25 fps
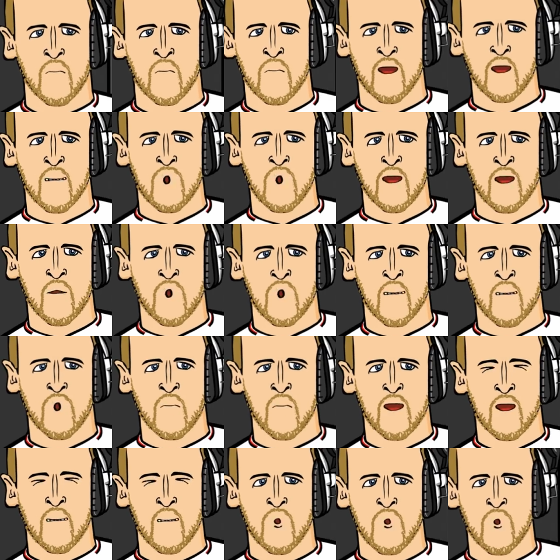Am I not allowed
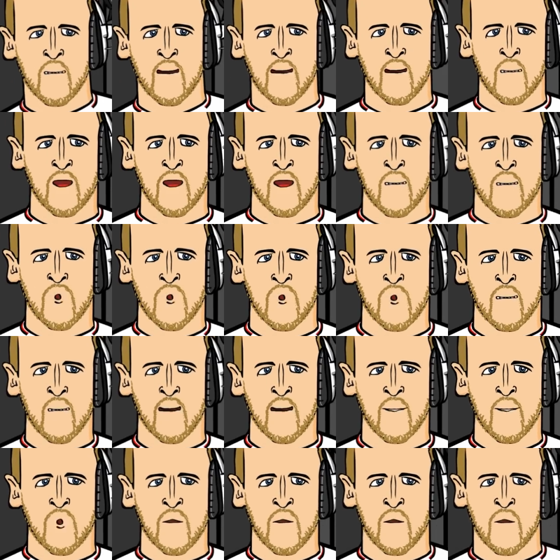to mention Resident
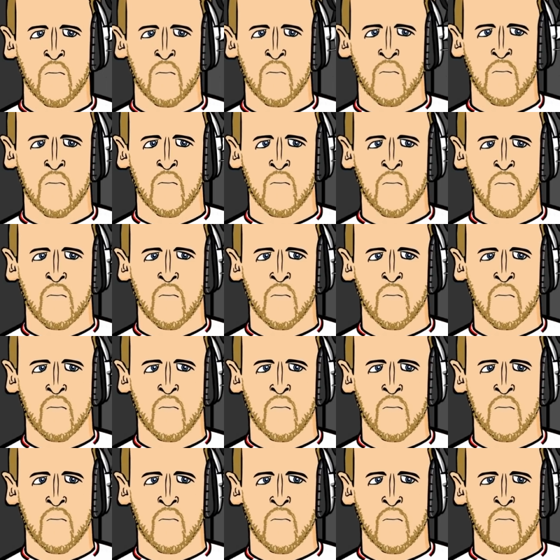Evil?